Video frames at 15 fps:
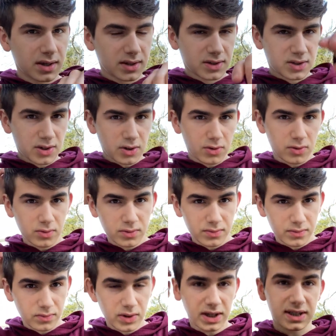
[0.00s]
So
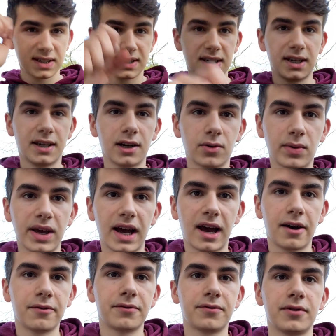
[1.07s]
we can see here we
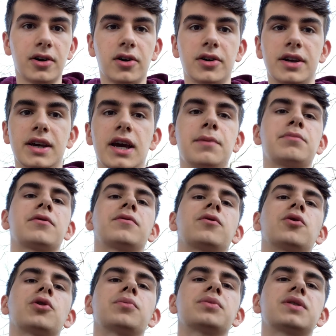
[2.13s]
have our EA
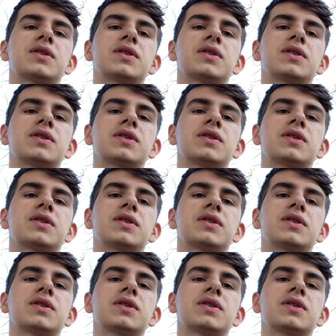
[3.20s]
performed.